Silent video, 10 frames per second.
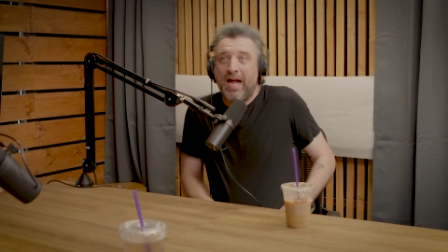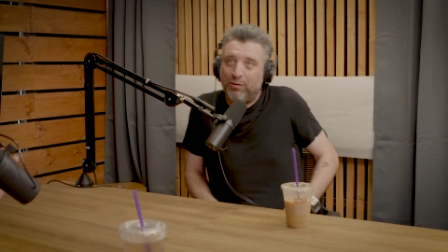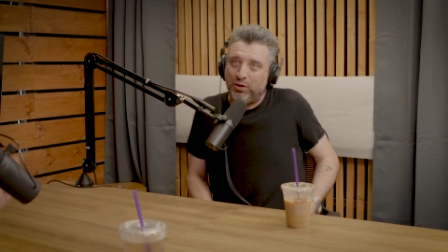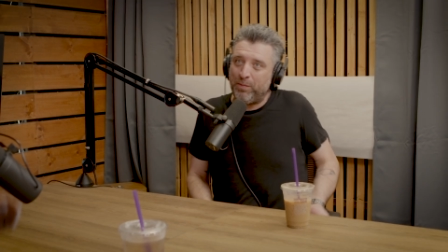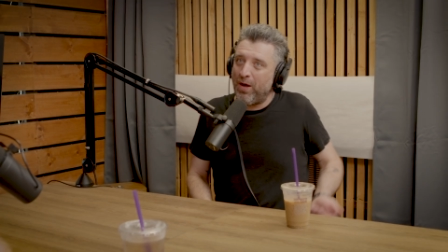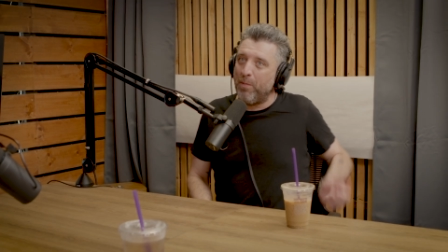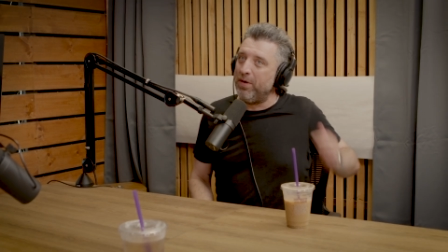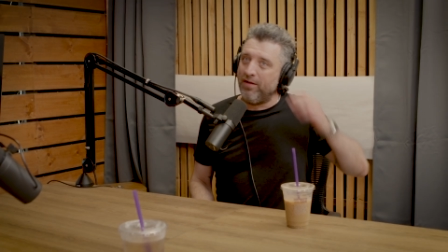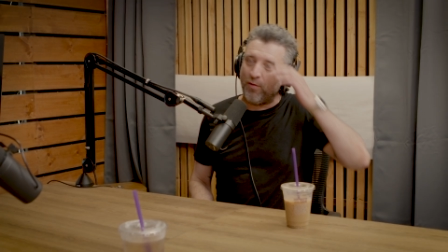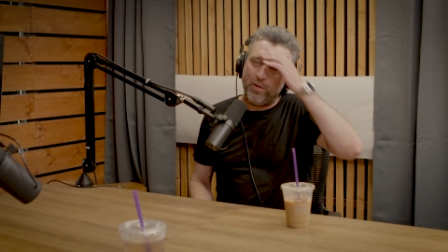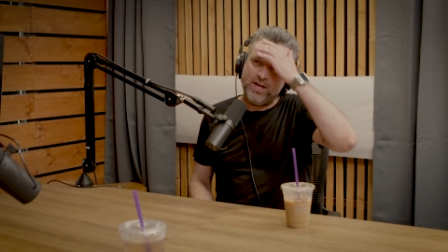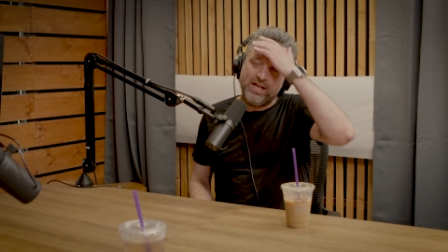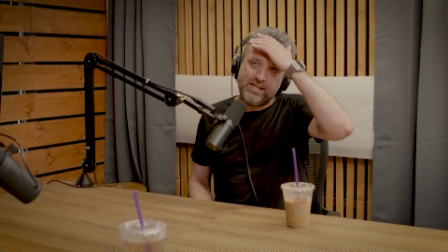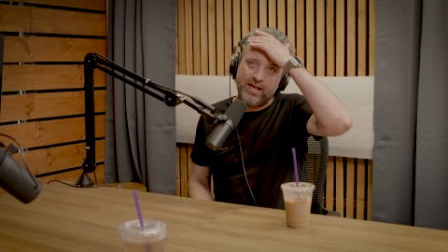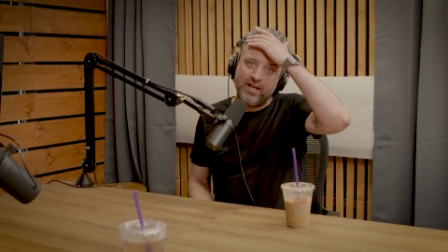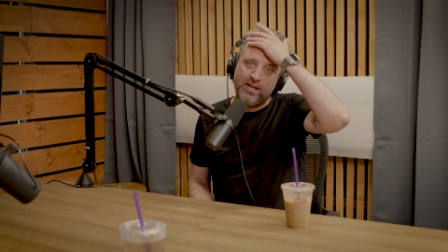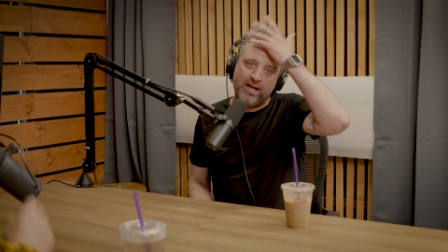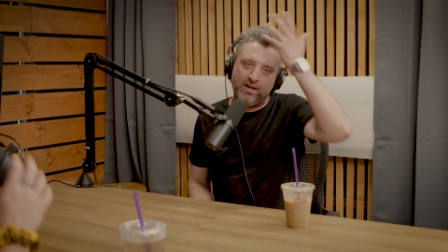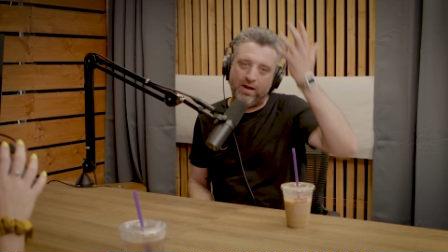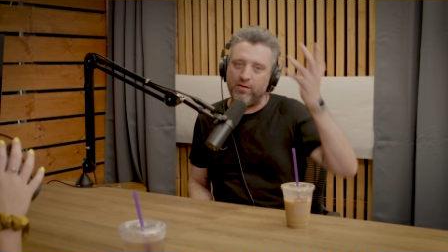now she'll be opening for Whitney, taking
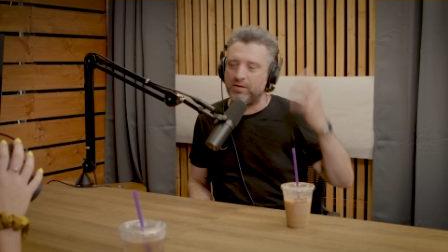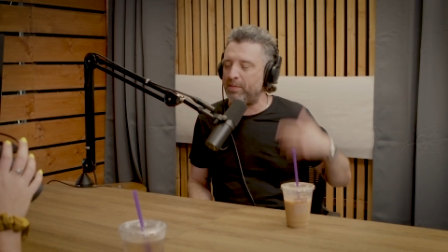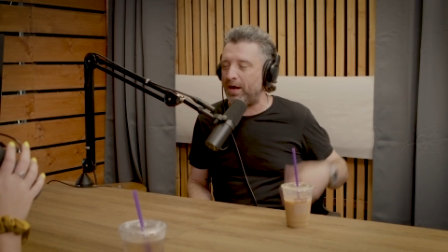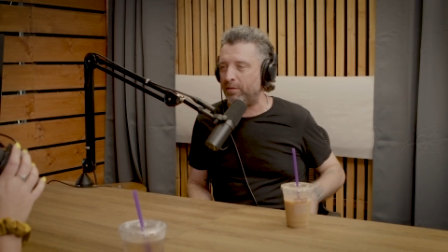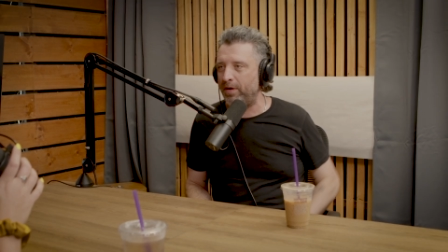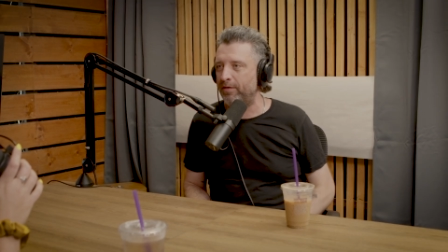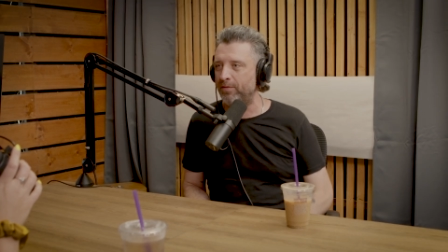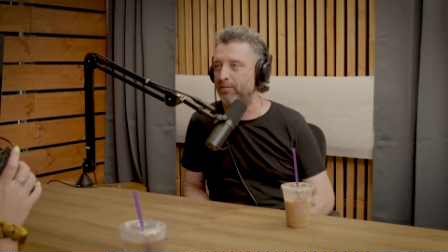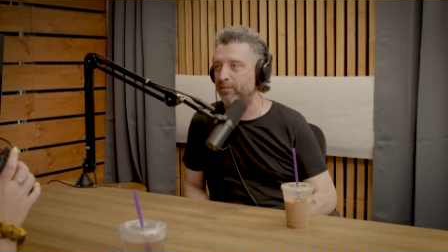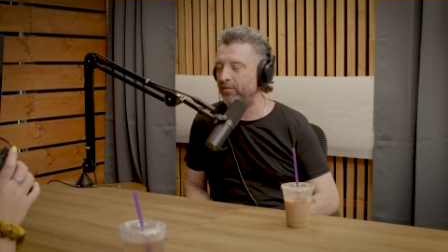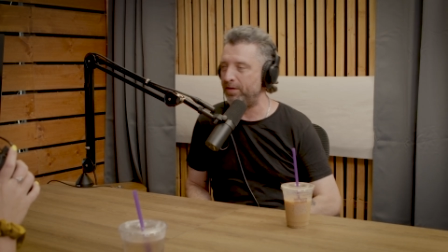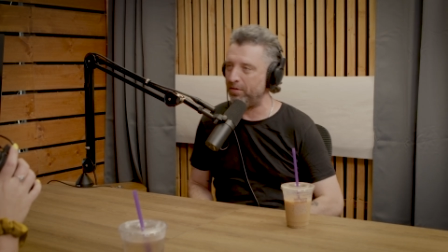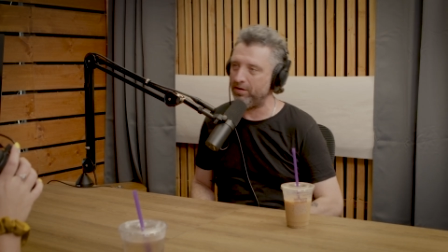yet another spot away from female